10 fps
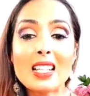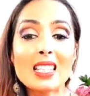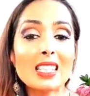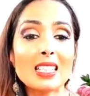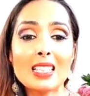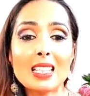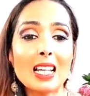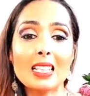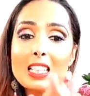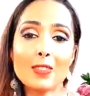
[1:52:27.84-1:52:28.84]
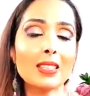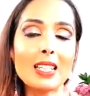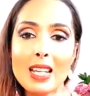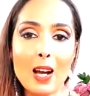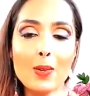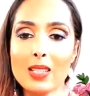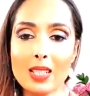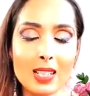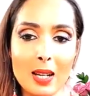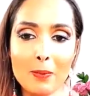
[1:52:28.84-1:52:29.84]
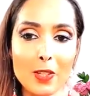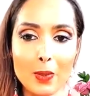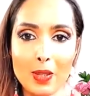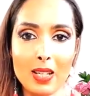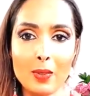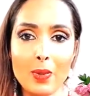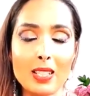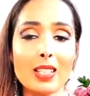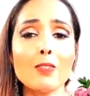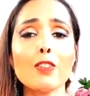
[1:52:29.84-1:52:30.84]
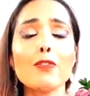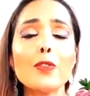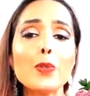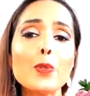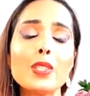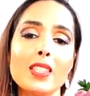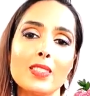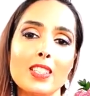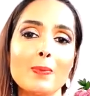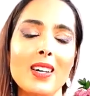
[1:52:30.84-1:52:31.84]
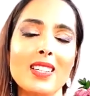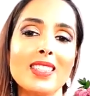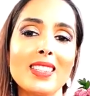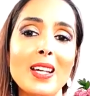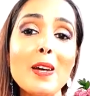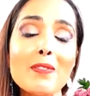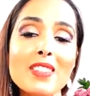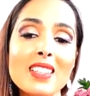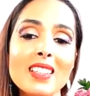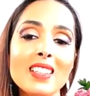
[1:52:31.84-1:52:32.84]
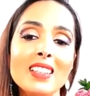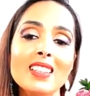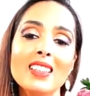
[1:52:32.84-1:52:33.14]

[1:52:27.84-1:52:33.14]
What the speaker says: And there's like literally now is the time to join. We just have a few sister spots left.